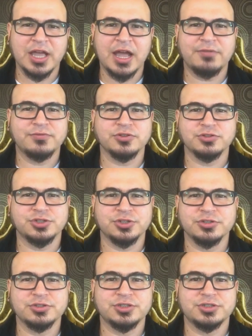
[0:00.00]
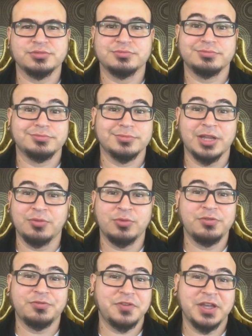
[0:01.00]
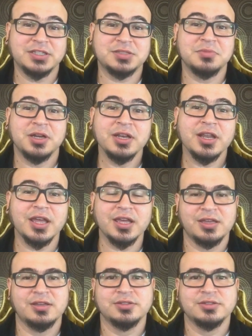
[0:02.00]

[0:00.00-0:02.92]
after church and we face Monday.